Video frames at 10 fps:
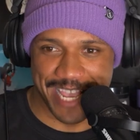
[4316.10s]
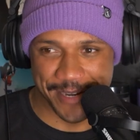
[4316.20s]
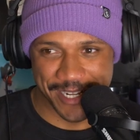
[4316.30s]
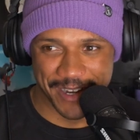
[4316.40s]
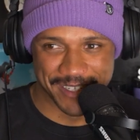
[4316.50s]

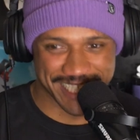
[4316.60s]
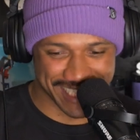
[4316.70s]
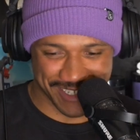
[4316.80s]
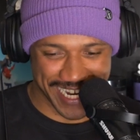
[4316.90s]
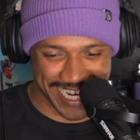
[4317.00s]
naming goats.
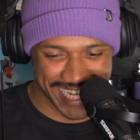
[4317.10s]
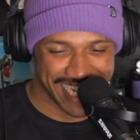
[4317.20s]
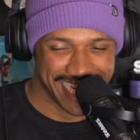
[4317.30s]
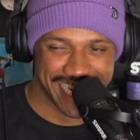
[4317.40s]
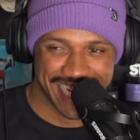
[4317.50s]
That's great.
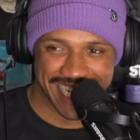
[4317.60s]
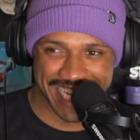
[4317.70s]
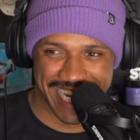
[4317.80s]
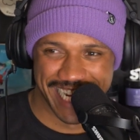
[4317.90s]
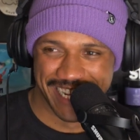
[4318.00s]

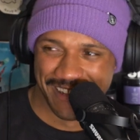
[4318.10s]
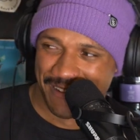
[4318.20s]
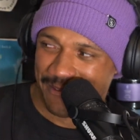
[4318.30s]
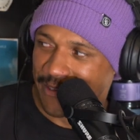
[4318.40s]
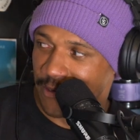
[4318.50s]
Yeah.
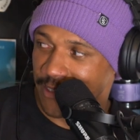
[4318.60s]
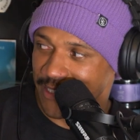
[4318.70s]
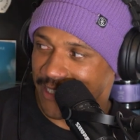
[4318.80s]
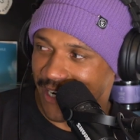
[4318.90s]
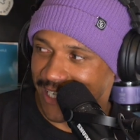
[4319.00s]

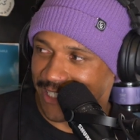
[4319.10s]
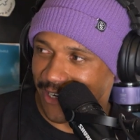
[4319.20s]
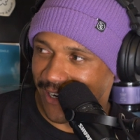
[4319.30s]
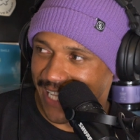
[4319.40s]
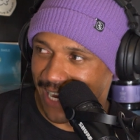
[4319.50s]
You started
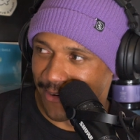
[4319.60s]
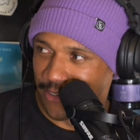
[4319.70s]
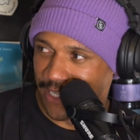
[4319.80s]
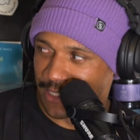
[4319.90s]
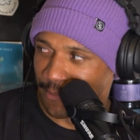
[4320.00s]
strong on that one.
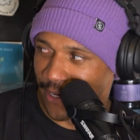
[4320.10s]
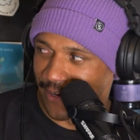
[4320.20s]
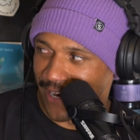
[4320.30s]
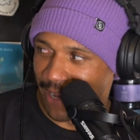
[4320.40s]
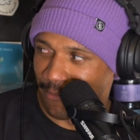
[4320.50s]
You did
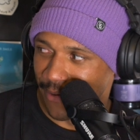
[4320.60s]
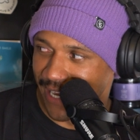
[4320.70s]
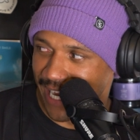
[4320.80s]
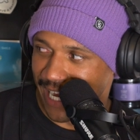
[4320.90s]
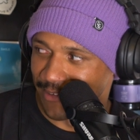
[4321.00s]
sputter out,
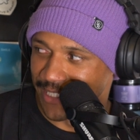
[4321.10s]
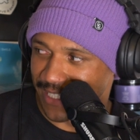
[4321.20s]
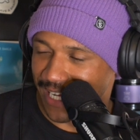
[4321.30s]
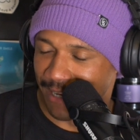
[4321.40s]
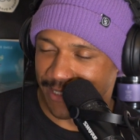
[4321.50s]
but
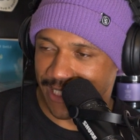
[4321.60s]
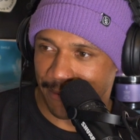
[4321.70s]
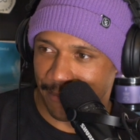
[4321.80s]
I'm still